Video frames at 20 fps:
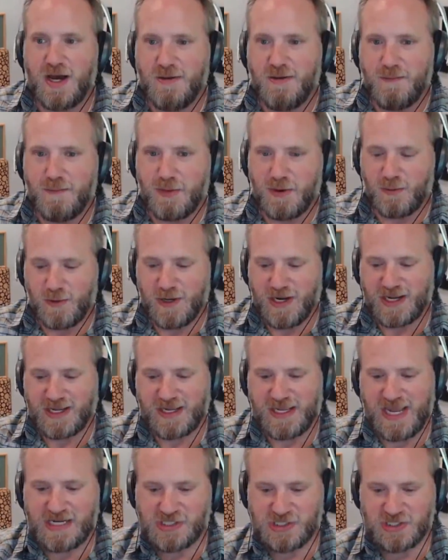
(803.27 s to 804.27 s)
But when
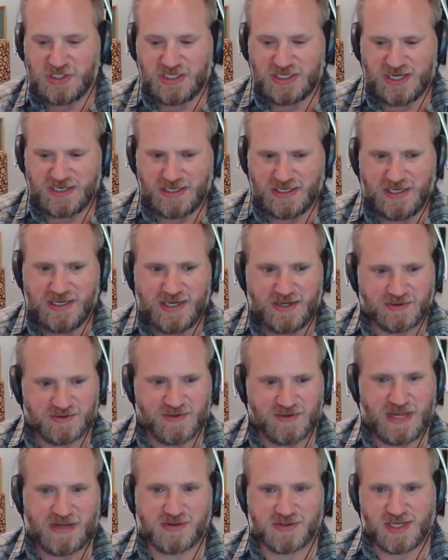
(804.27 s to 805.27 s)
I actually got in, I
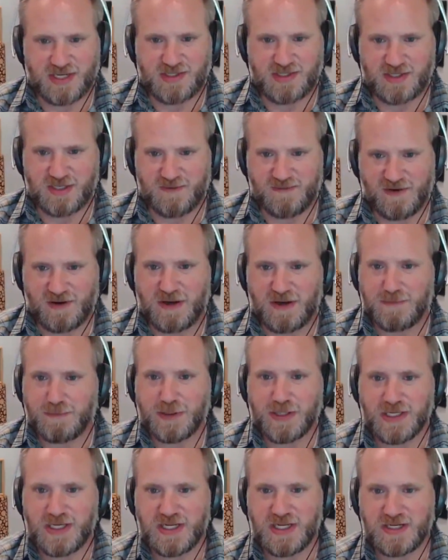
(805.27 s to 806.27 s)
was actually very
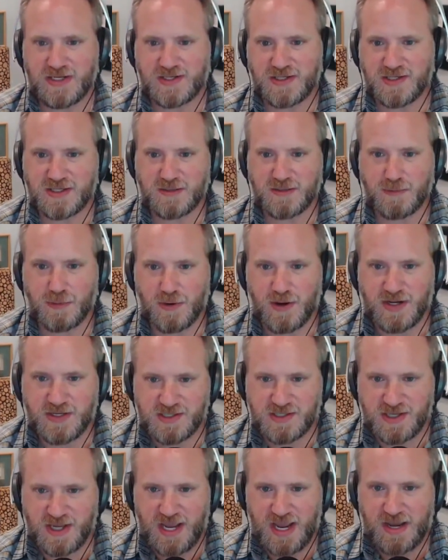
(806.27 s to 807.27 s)
pleased and
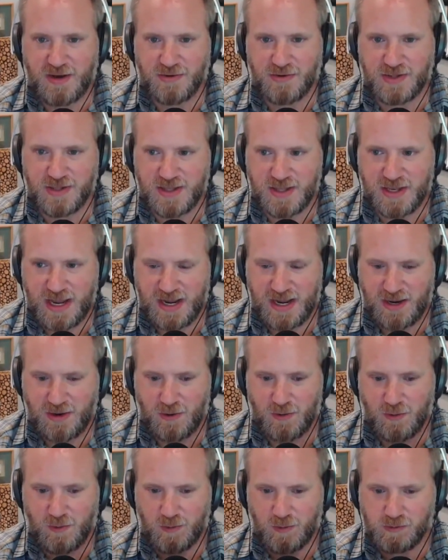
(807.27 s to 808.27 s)
surprised at
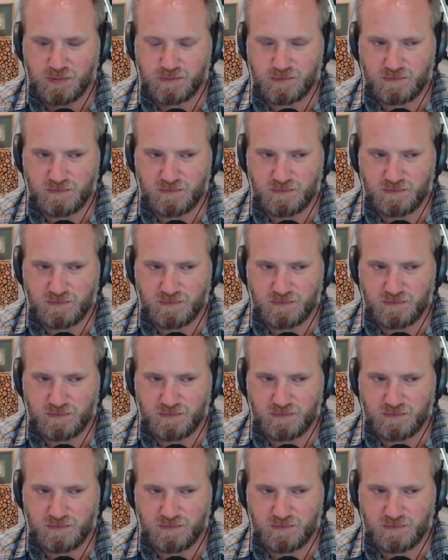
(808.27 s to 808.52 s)
how